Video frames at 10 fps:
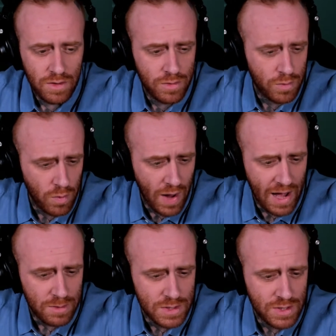
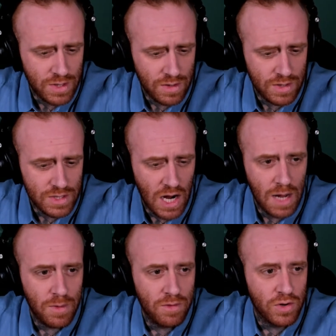throughout the
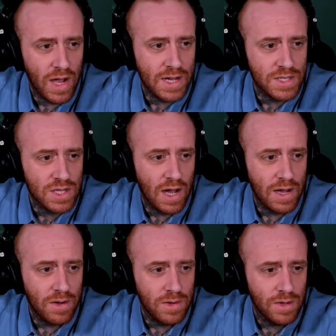time of your
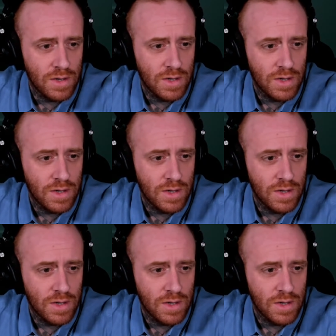exile.